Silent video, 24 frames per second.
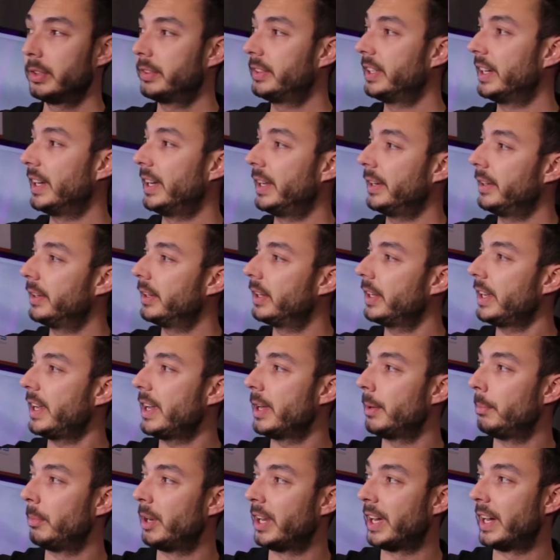that
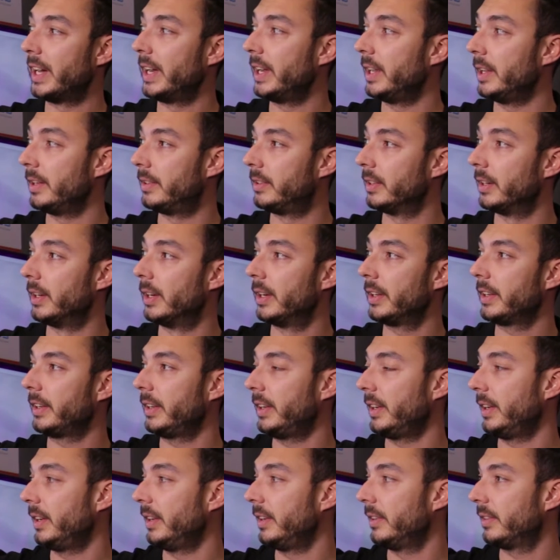AM Light
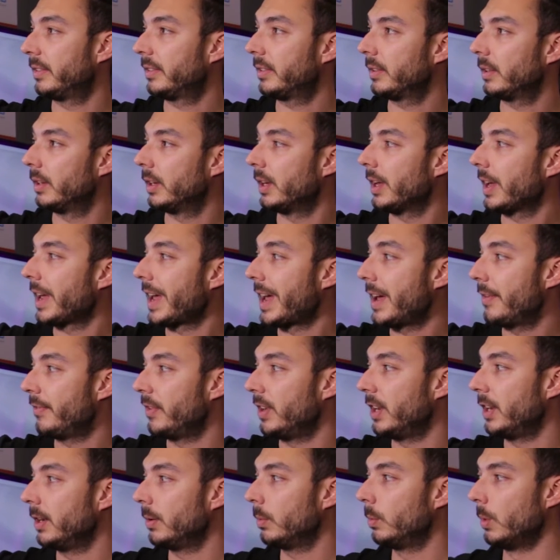is
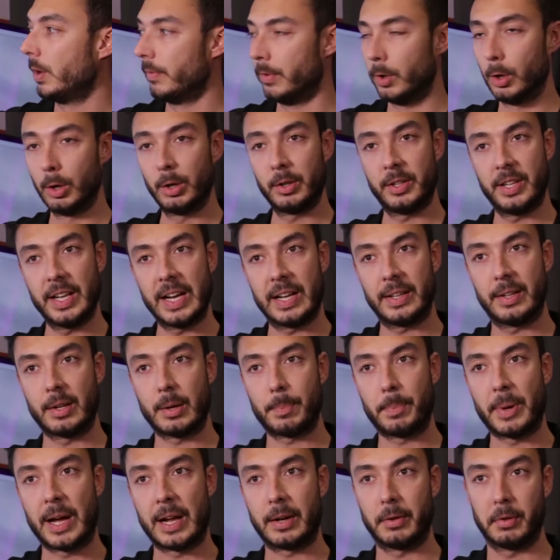having with all the other
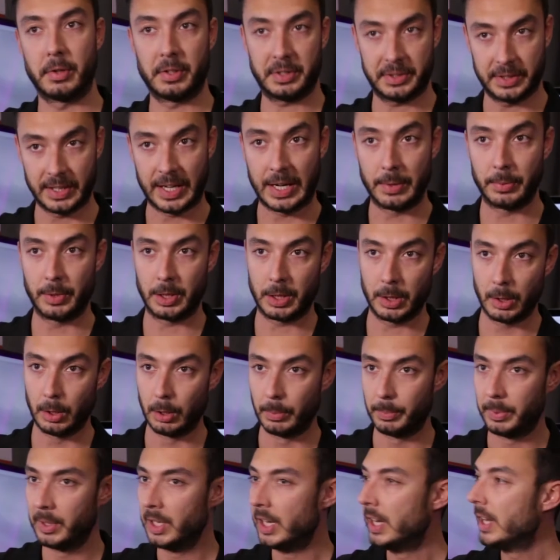partners around the
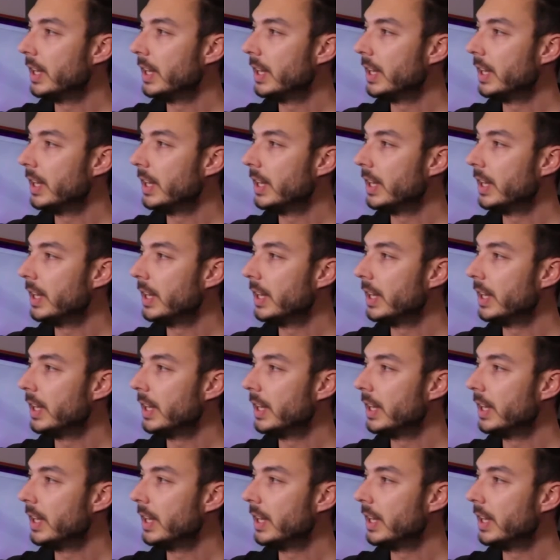globe.